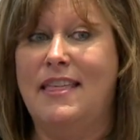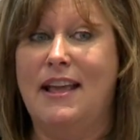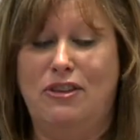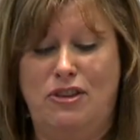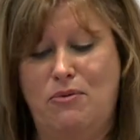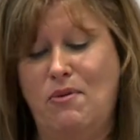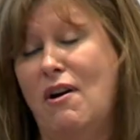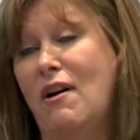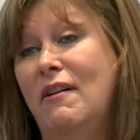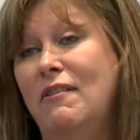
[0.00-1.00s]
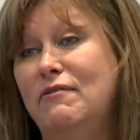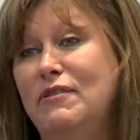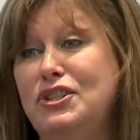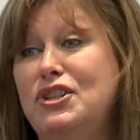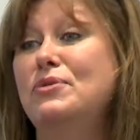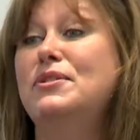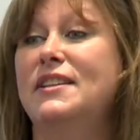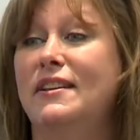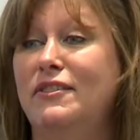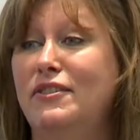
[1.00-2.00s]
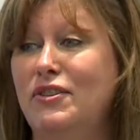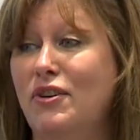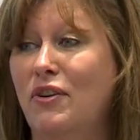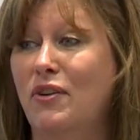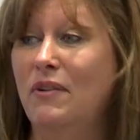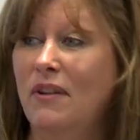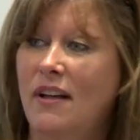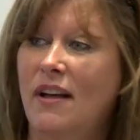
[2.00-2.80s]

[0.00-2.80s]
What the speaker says: then you are reducing your